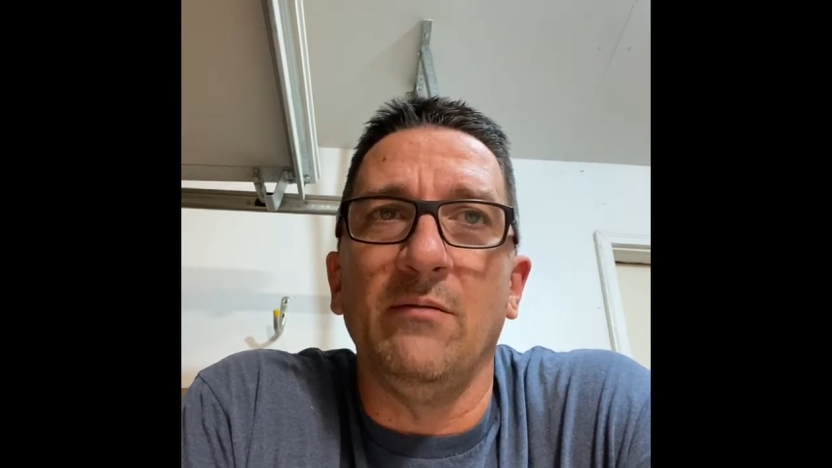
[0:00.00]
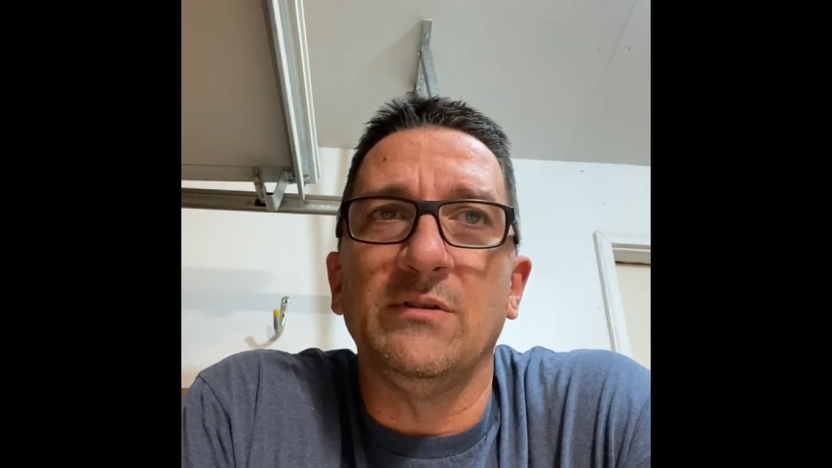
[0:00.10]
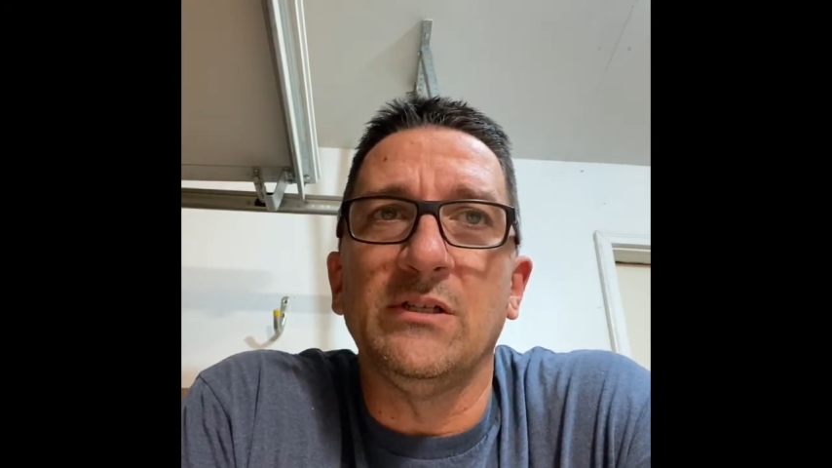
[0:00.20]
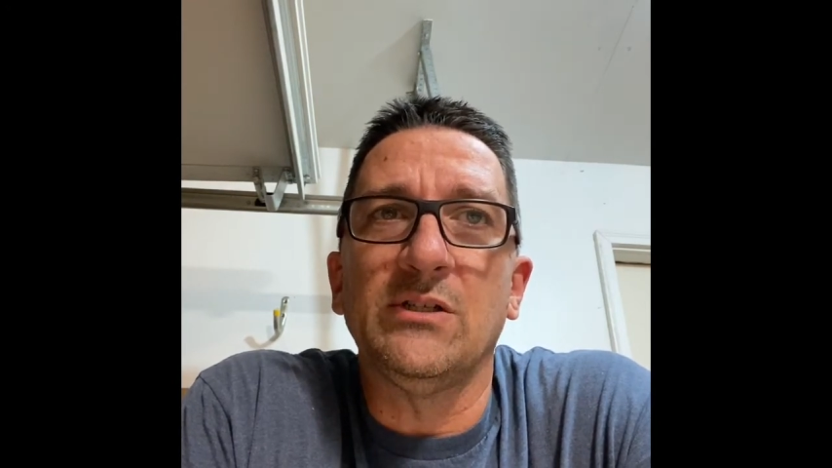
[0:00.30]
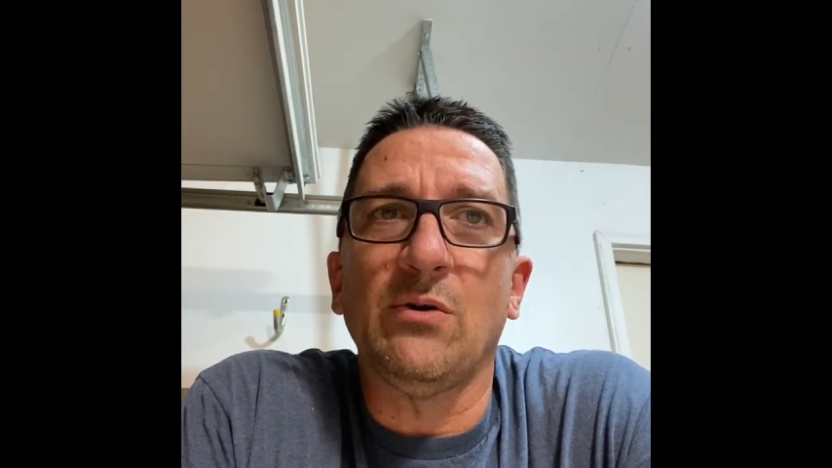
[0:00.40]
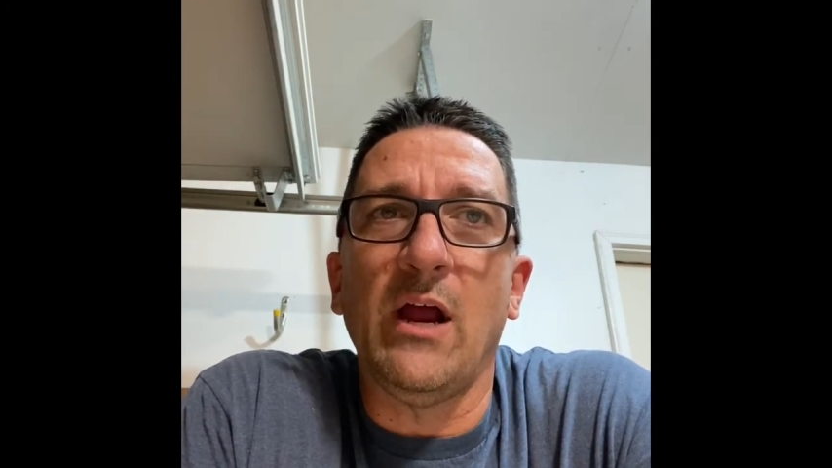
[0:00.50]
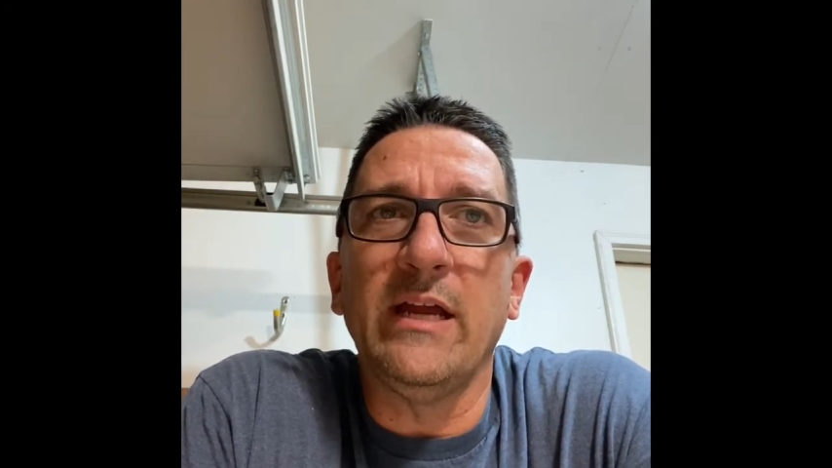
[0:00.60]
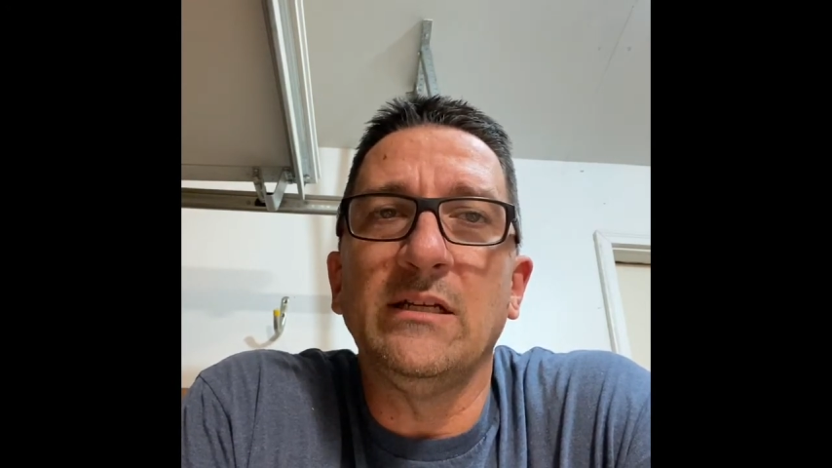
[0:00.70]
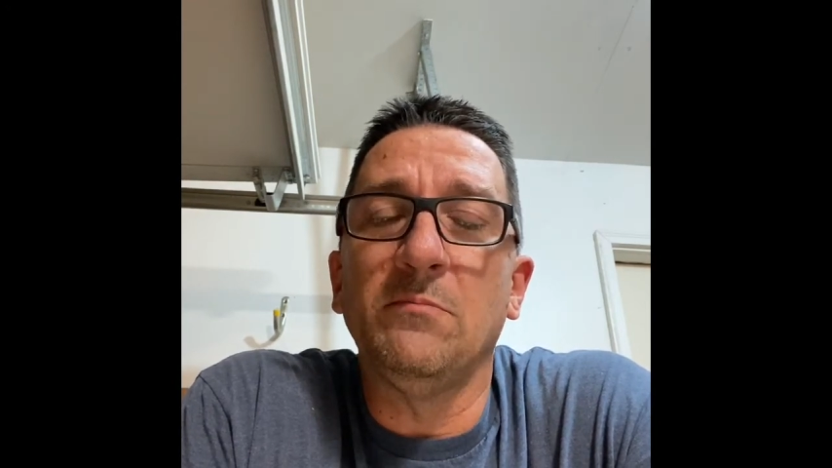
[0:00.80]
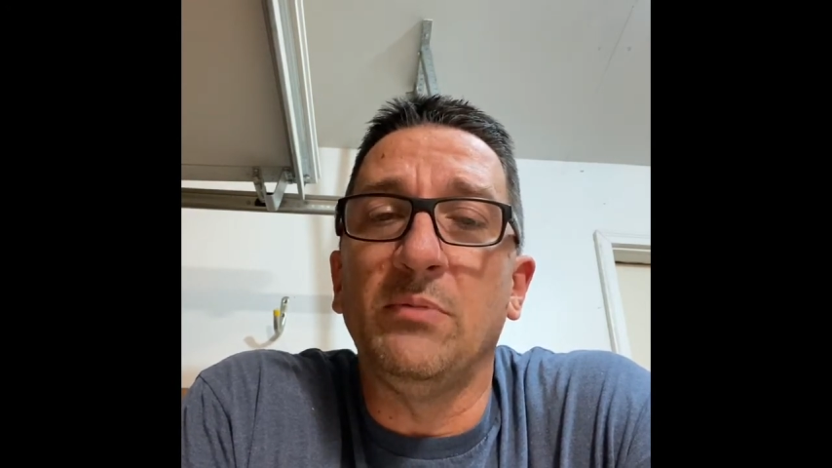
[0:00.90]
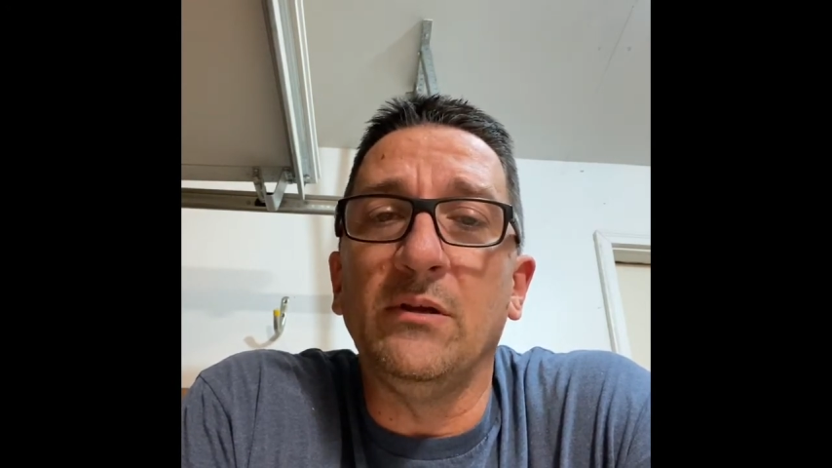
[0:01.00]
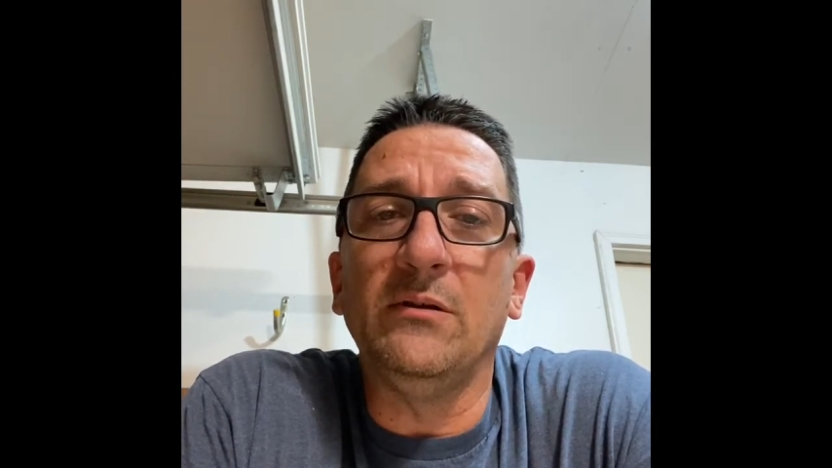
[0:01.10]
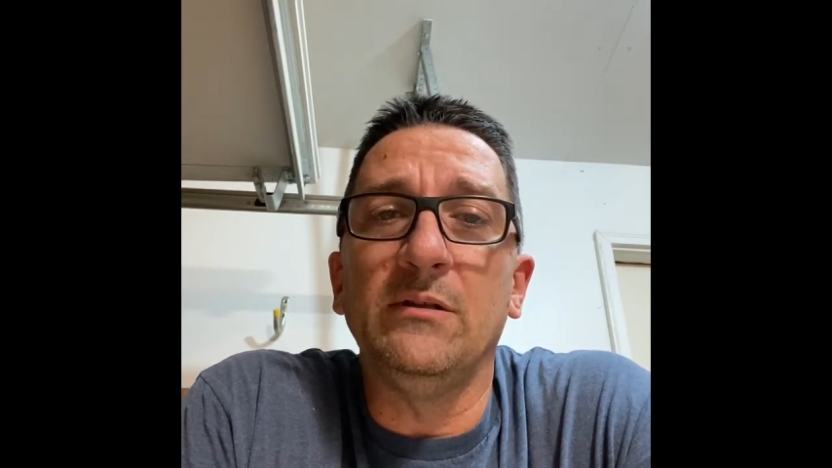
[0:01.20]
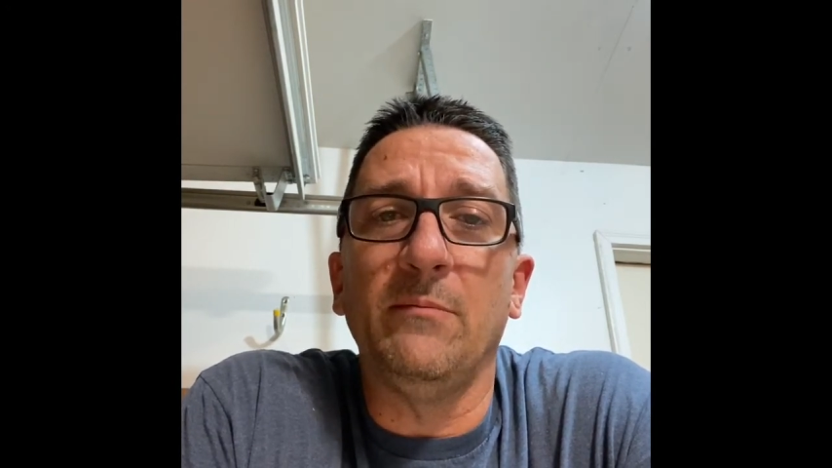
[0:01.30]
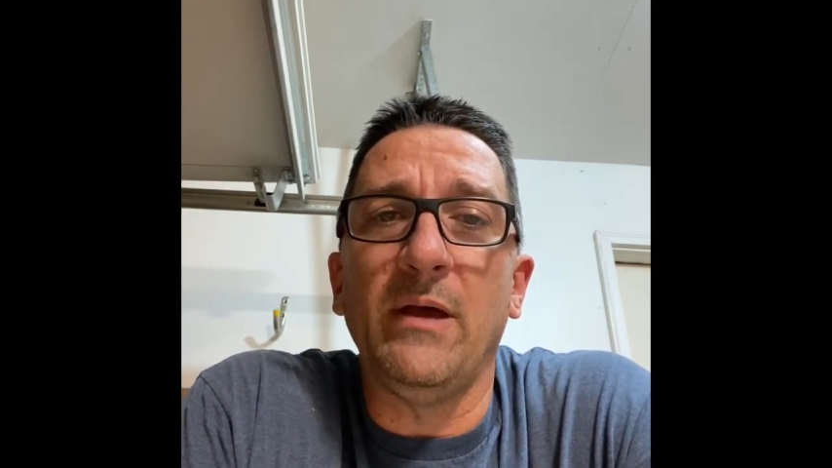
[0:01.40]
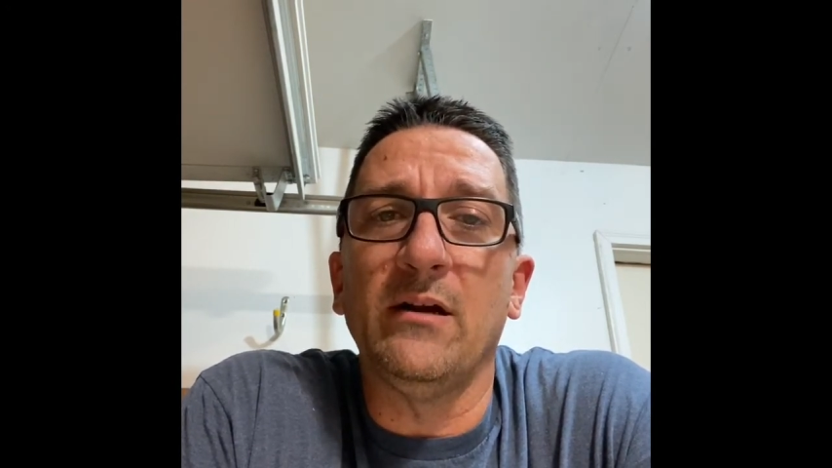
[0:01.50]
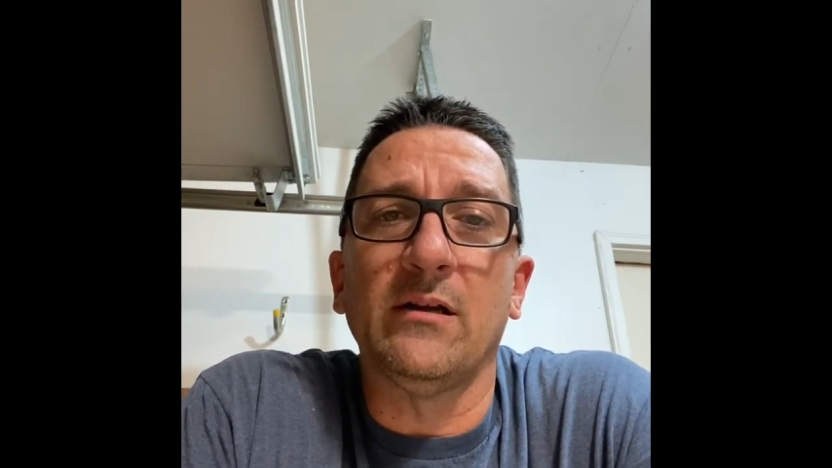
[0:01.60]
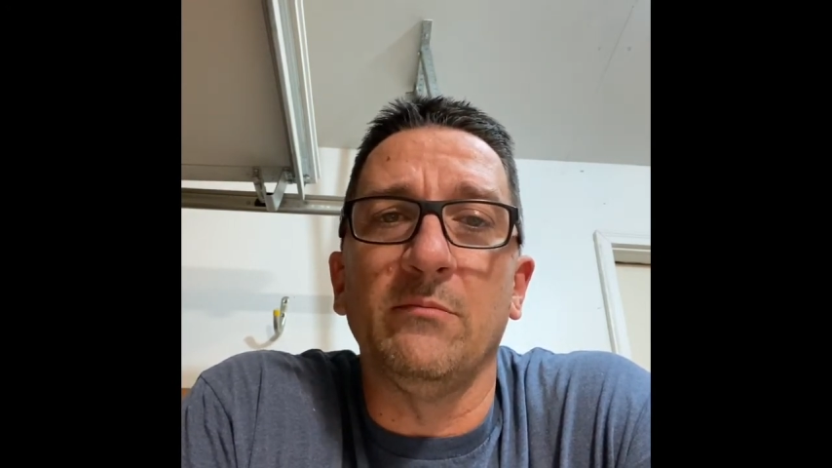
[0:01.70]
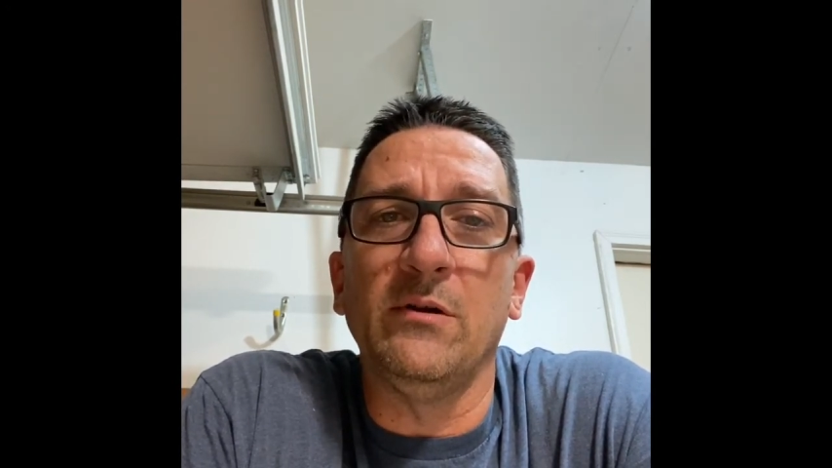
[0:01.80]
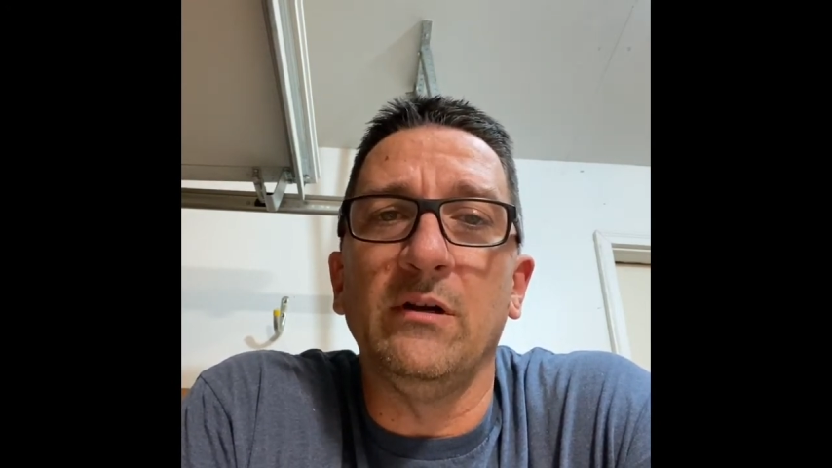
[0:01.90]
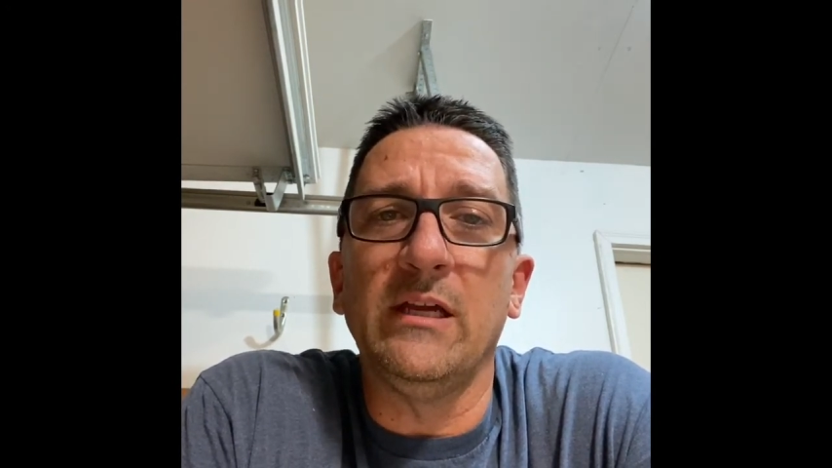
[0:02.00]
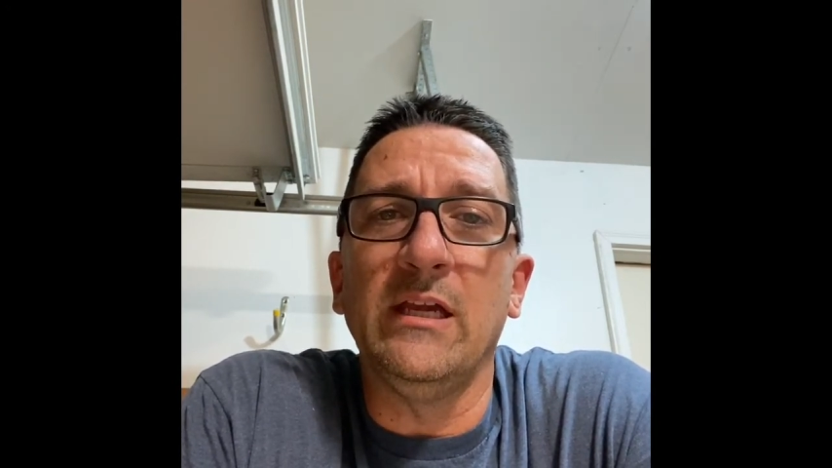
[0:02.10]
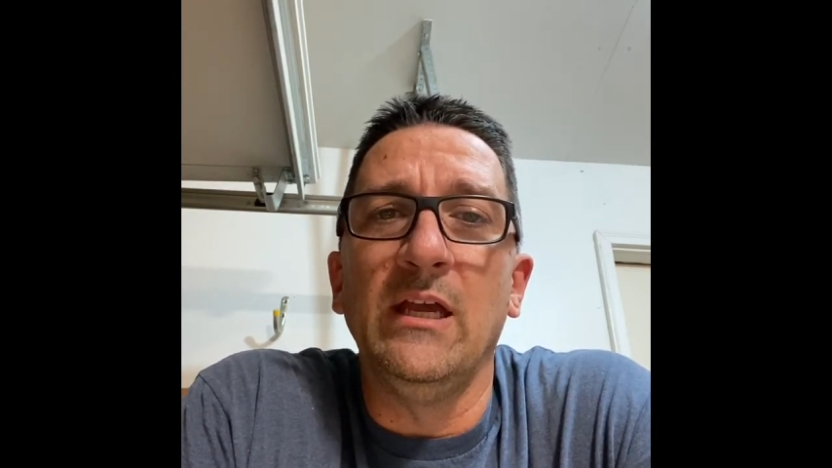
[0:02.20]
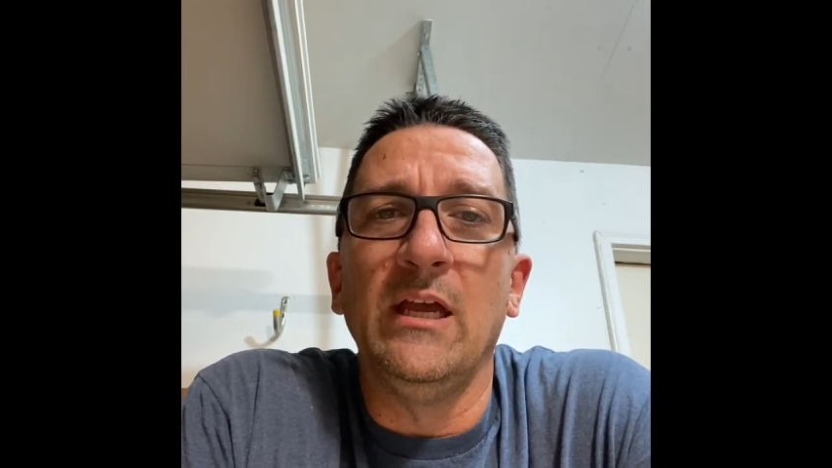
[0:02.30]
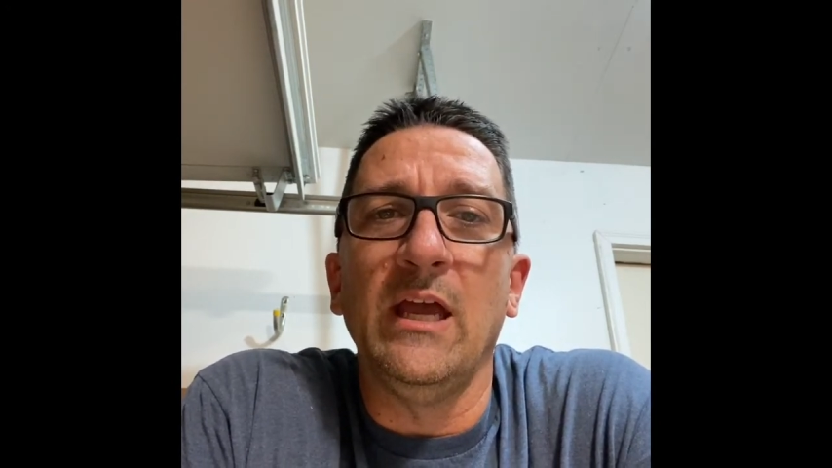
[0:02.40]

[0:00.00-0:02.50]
Just trying to build a better community